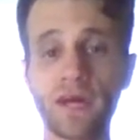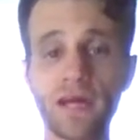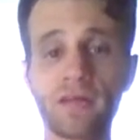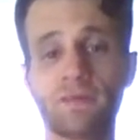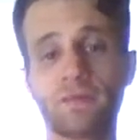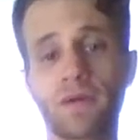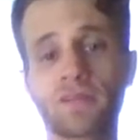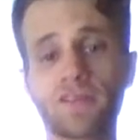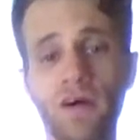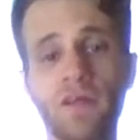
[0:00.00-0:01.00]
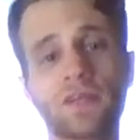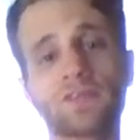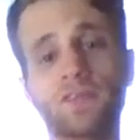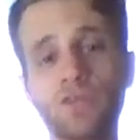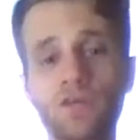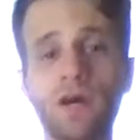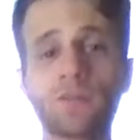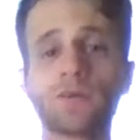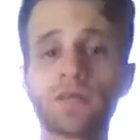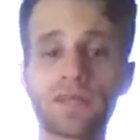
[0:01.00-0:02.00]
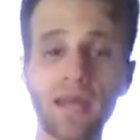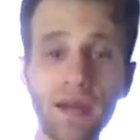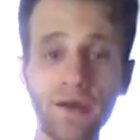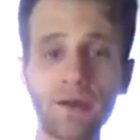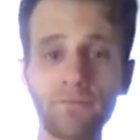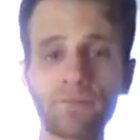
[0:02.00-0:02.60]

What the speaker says: And if anybody saw that, it's the cucumber and the carrot.